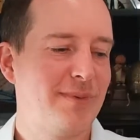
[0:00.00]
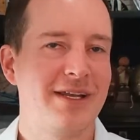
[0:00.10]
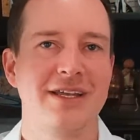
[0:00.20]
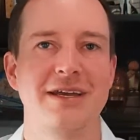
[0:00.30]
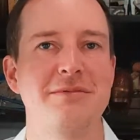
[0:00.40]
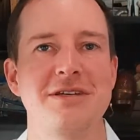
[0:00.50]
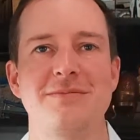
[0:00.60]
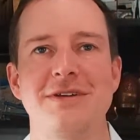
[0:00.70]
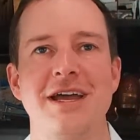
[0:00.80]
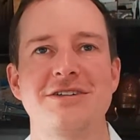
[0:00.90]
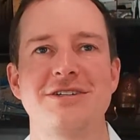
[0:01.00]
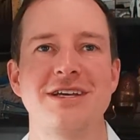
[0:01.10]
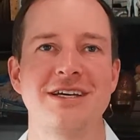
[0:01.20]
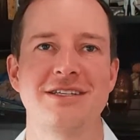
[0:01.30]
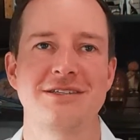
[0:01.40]
but MD
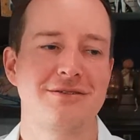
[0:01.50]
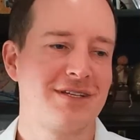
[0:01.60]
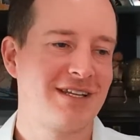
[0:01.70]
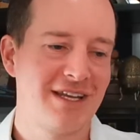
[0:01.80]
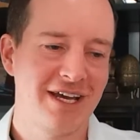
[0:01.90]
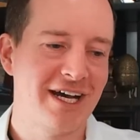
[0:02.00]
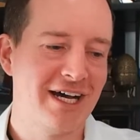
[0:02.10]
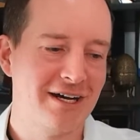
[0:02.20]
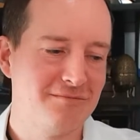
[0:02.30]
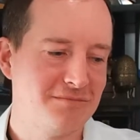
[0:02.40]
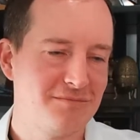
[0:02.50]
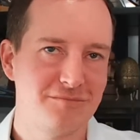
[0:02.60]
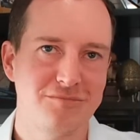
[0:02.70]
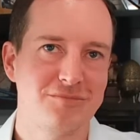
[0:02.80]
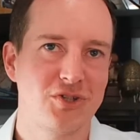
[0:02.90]
PhD is um,
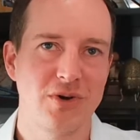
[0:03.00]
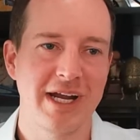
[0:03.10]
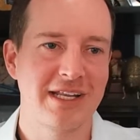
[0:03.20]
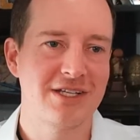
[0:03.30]
great.